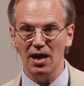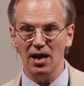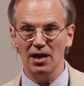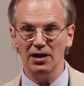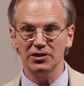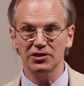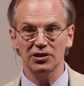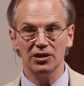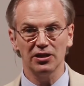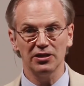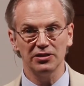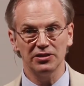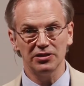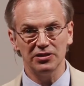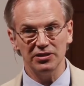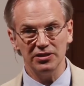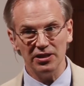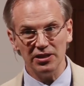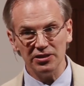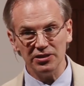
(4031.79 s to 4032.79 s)
It's
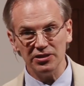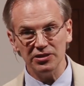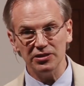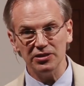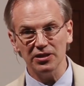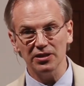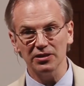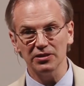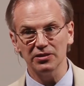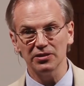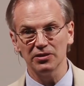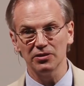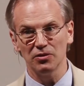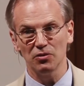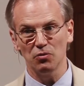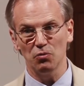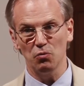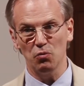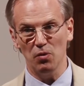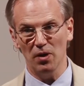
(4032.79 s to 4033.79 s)
consistent
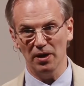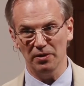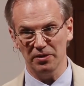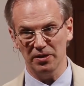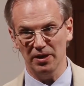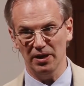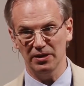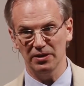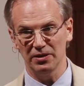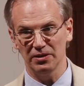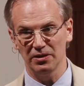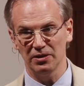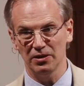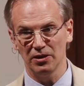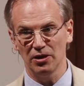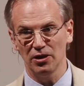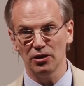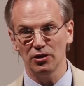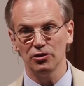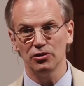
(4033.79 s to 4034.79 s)
with it
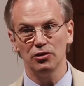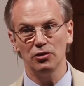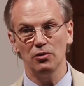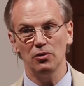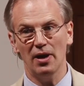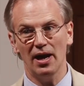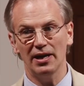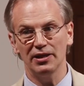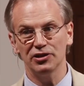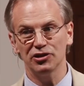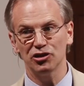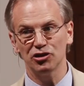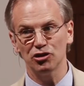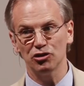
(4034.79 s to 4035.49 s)
to a,